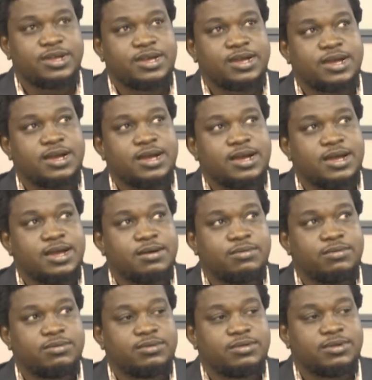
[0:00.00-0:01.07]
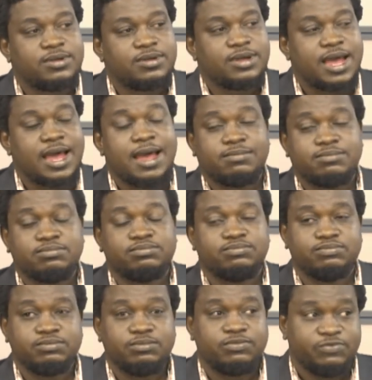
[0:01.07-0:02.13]
are
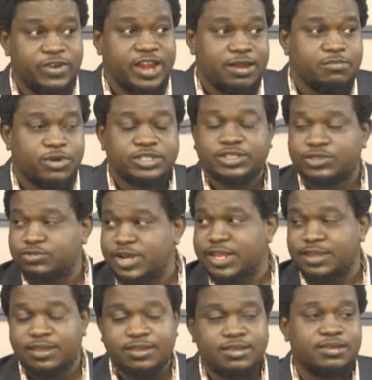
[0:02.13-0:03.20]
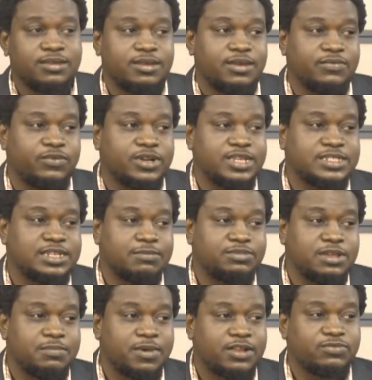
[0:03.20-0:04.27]
very much ready for the
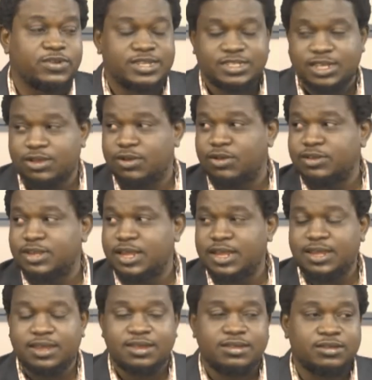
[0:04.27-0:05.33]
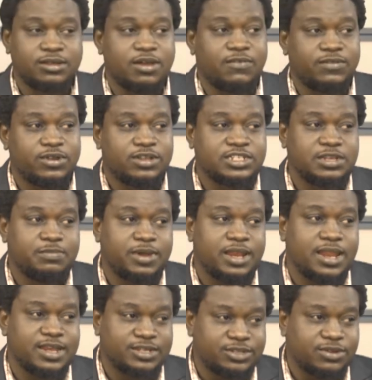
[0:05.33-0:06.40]
September 22nd governorship
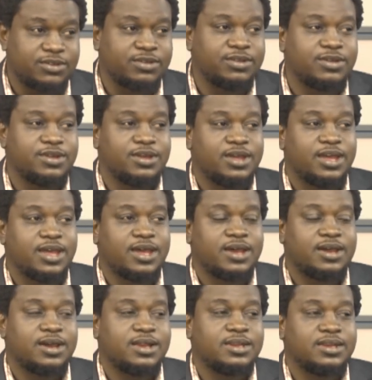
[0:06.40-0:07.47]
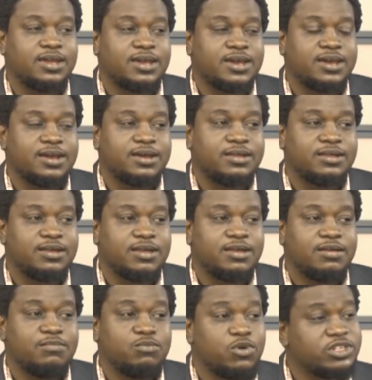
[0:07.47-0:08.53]
election, and
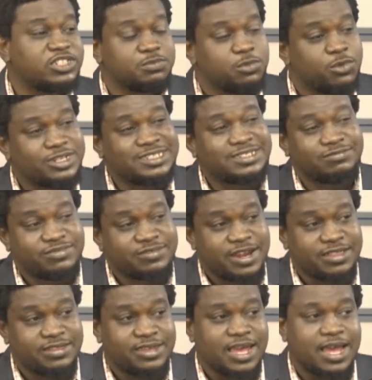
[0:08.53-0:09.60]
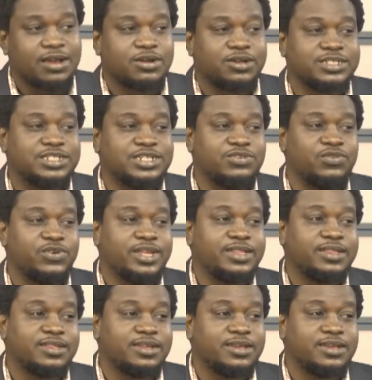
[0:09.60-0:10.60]
much readier considering